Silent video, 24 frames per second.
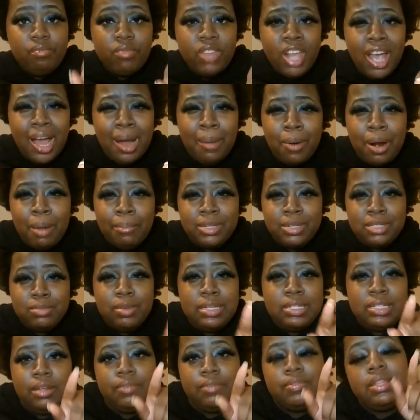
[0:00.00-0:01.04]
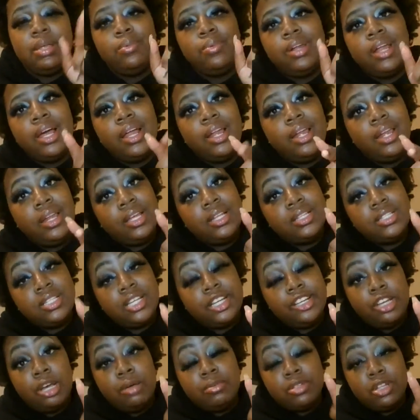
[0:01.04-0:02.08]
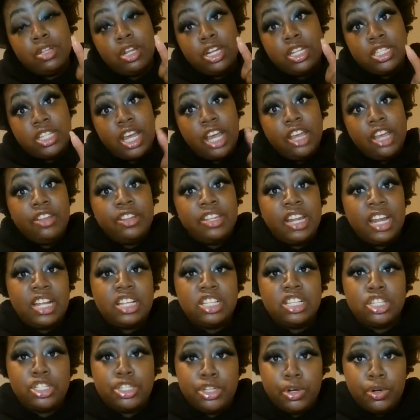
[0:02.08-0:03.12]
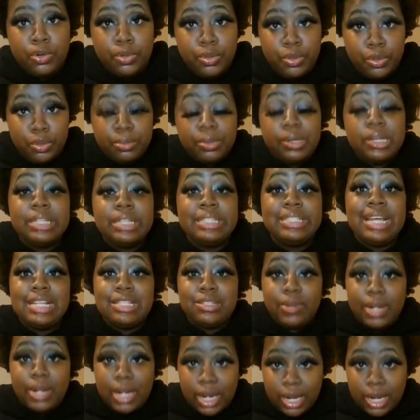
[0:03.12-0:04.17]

I promised myself that when I did tell you, I was going to tell you that I stole you, because that's what I